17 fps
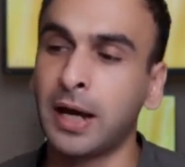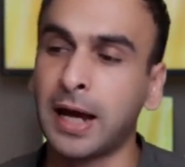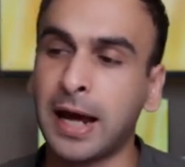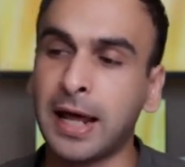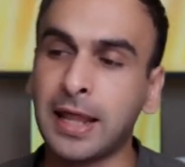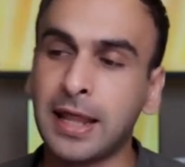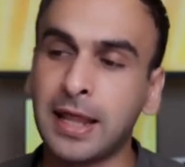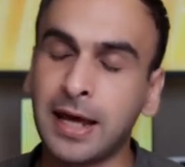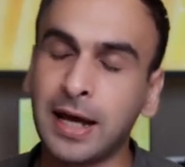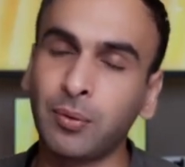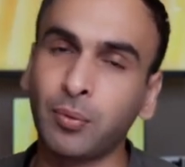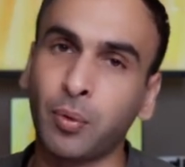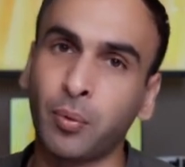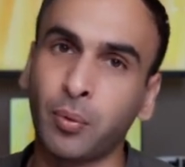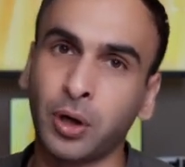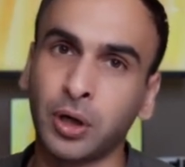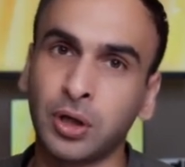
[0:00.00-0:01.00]
And then
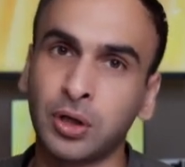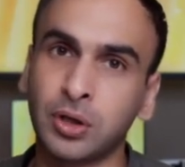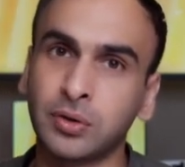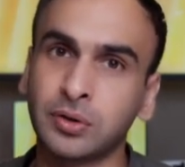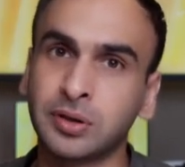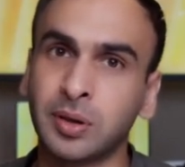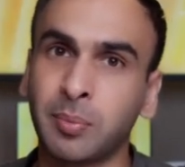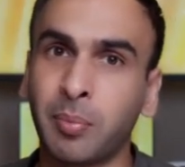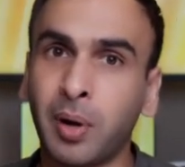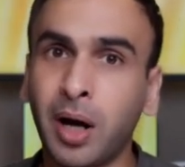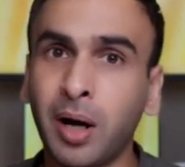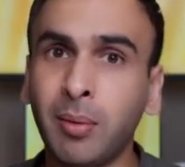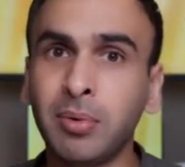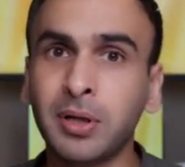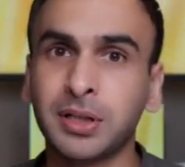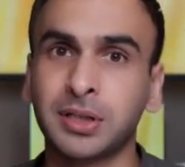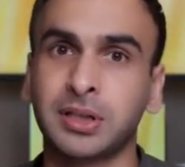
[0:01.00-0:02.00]
what we're going to do is the
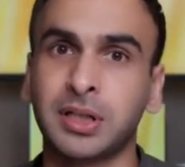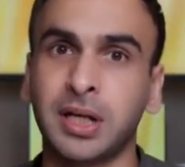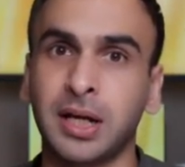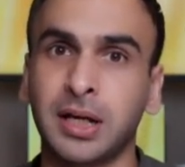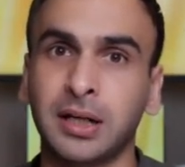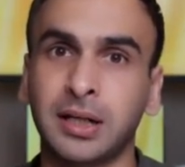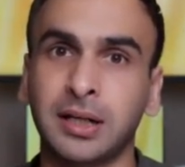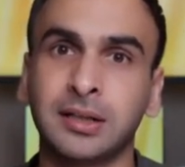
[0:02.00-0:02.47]
publish date